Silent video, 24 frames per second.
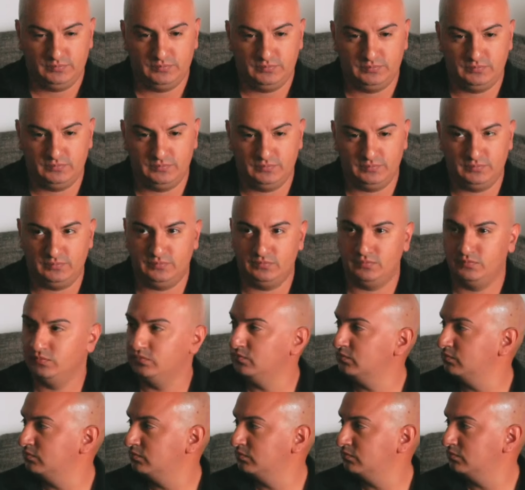
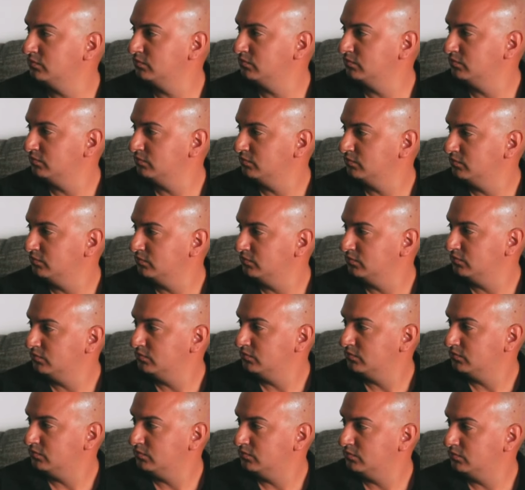
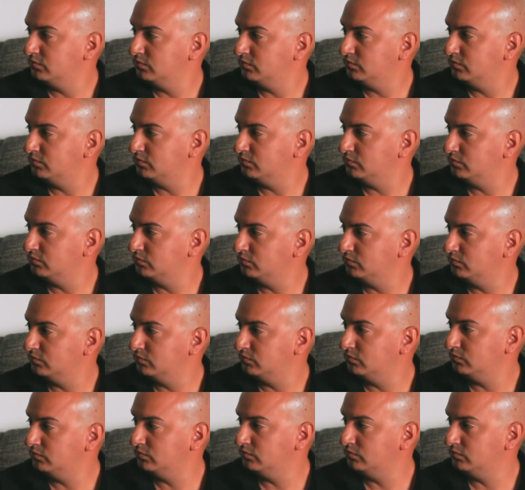
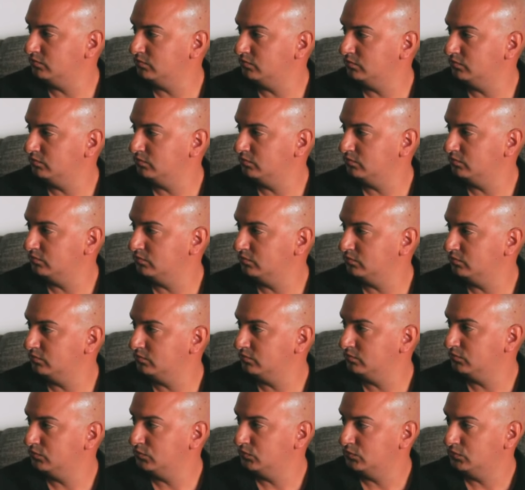
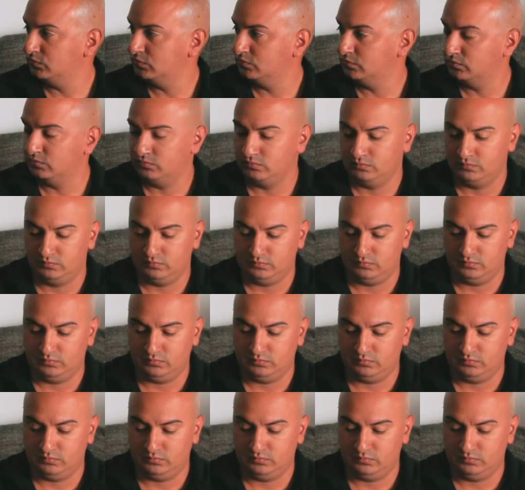[no speech]